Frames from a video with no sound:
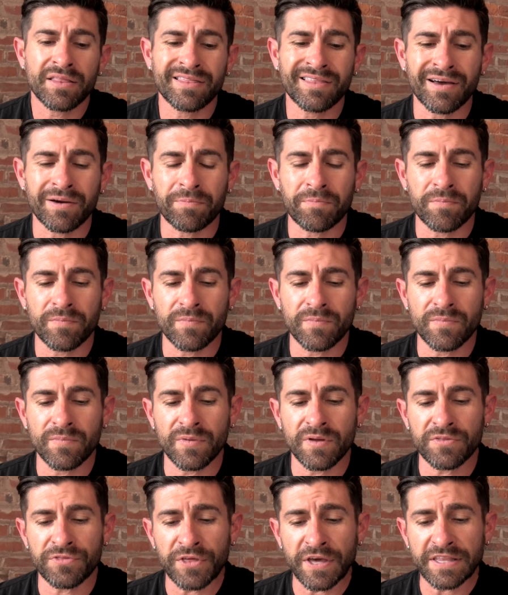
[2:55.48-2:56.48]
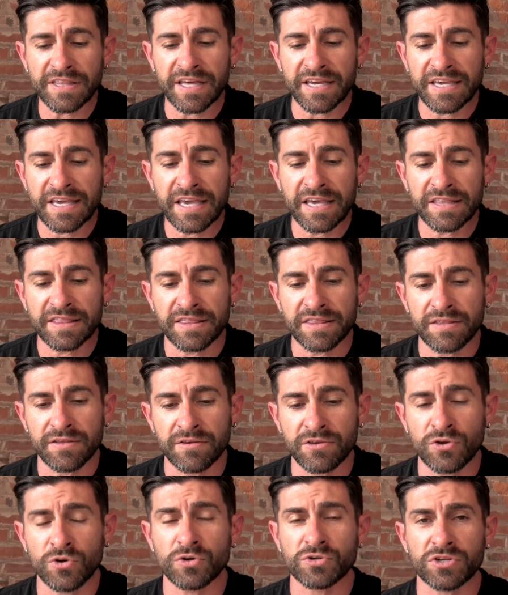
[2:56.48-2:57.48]
The thing that Keith
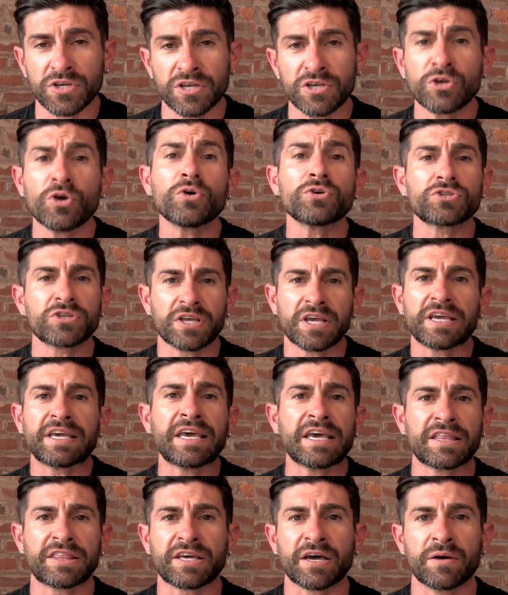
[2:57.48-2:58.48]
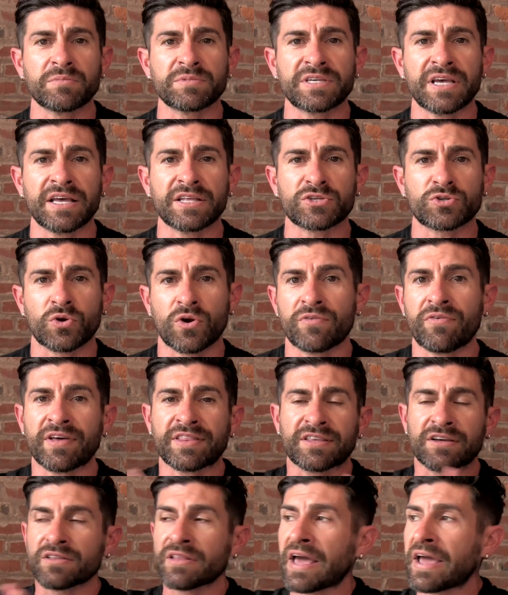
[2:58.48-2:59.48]
usually usually Keith comes in sort of at
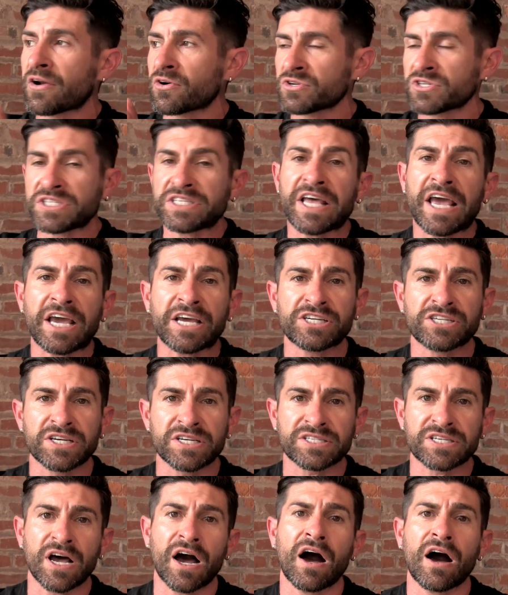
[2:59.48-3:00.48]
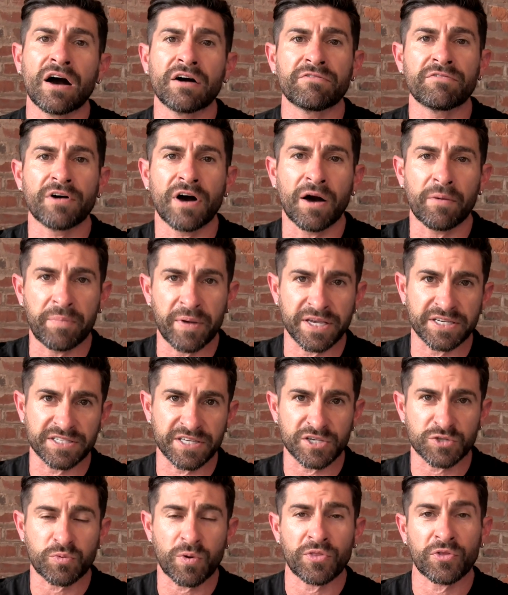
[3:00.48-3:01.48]
the later stages of a business